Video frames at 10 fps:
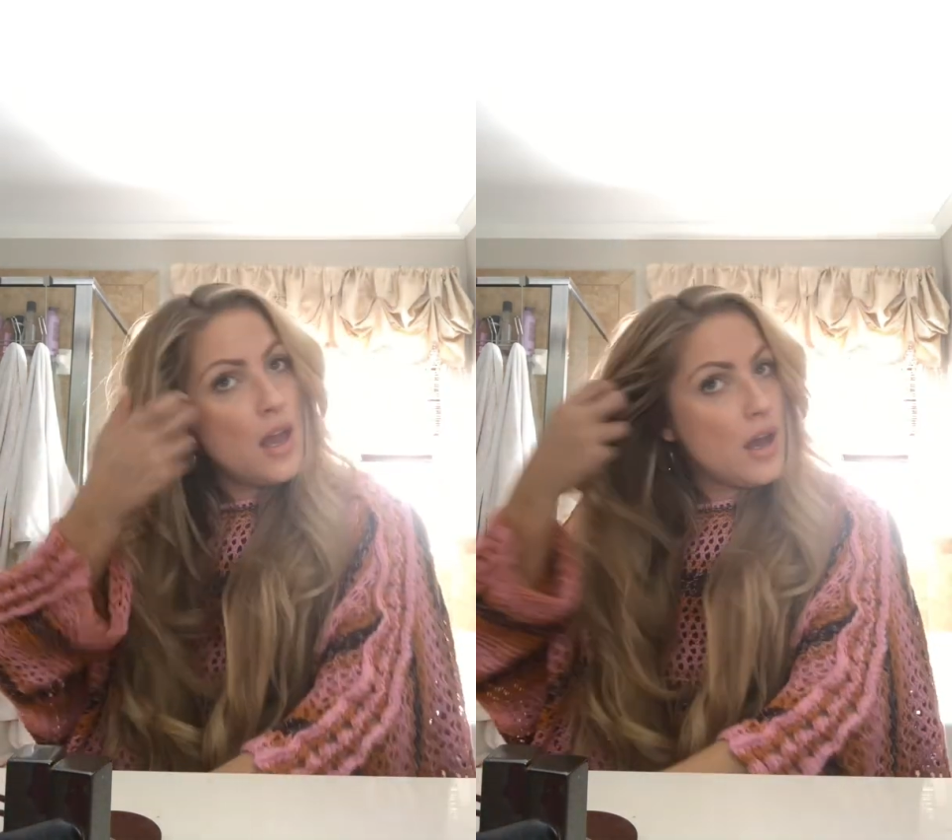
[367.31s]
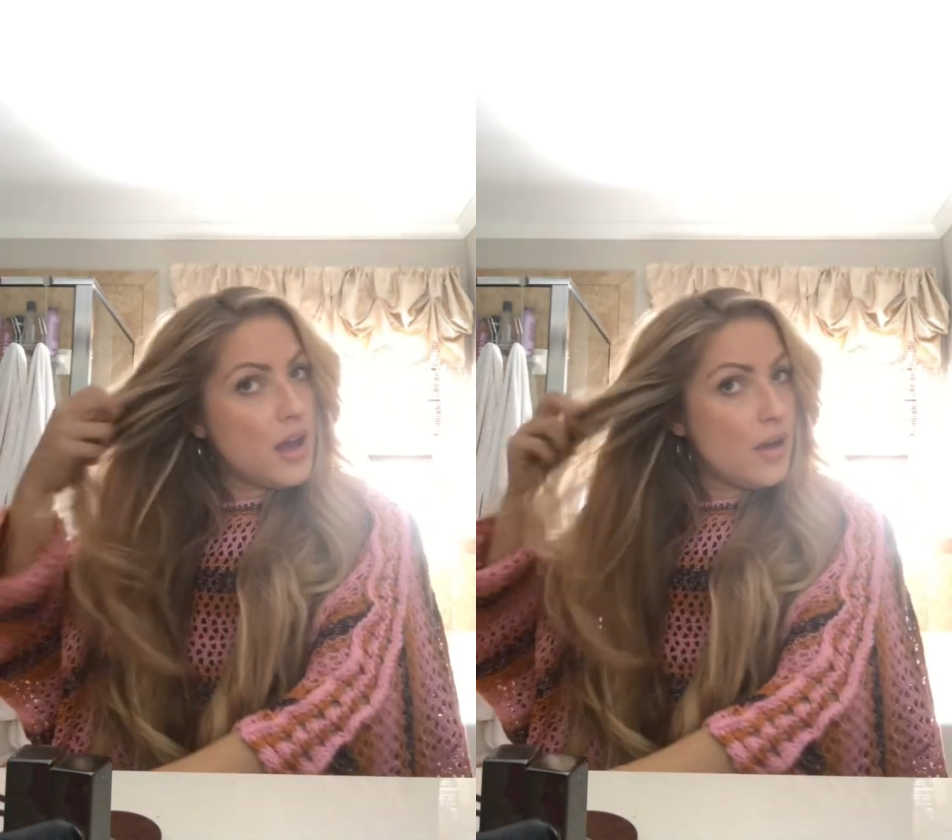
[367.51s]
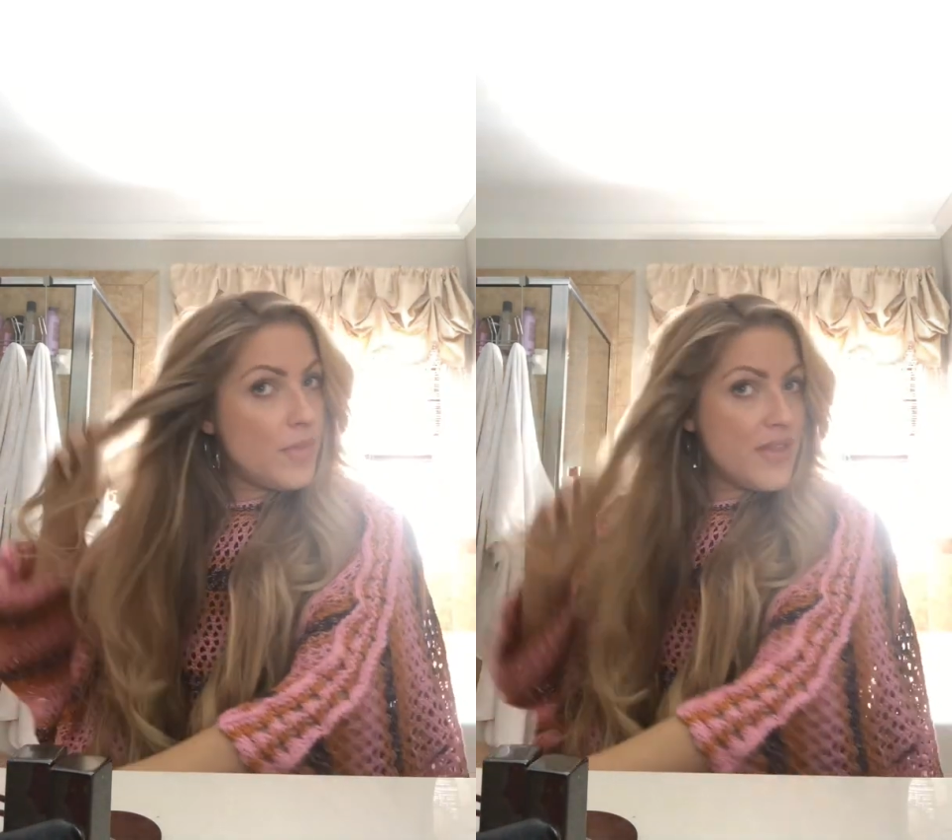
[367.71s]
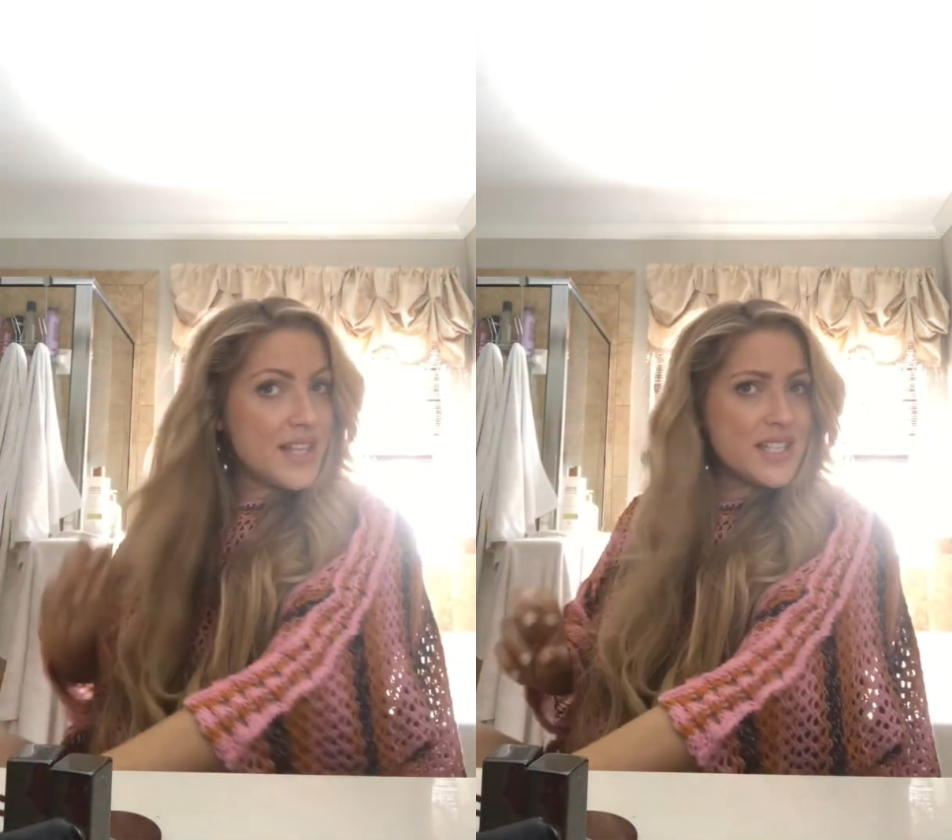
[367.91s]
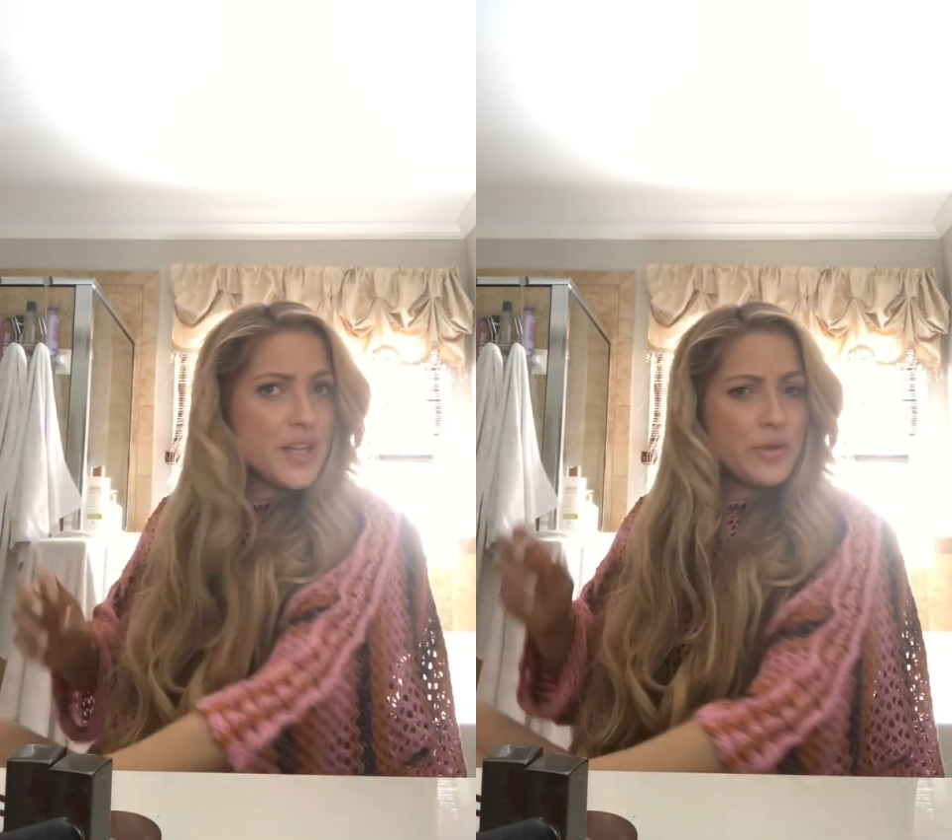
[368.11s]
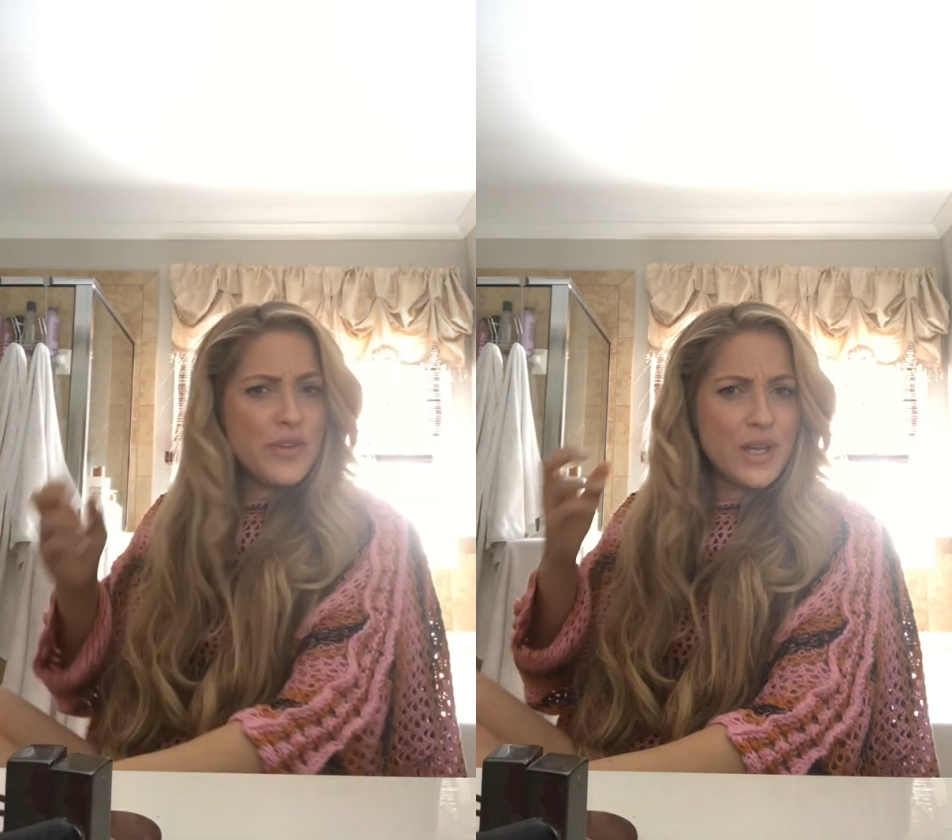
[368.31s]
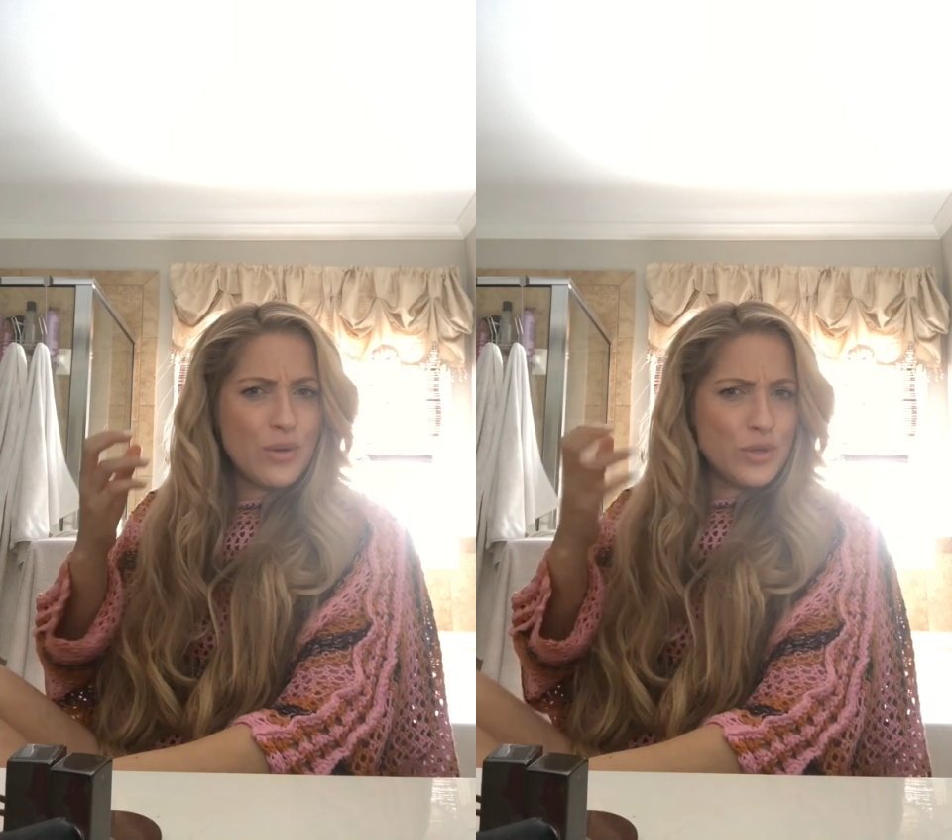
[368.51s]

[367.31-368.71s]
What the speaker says: And that's another thing.